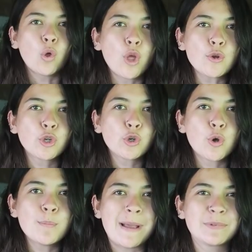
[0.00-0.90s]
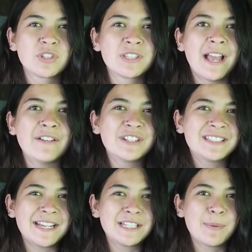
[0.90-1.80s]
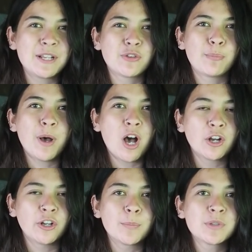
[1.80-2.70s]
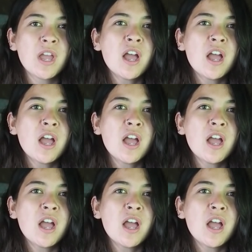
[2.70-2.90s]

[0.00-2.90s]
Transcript: Although Google Maps doesn't have a database of parkups,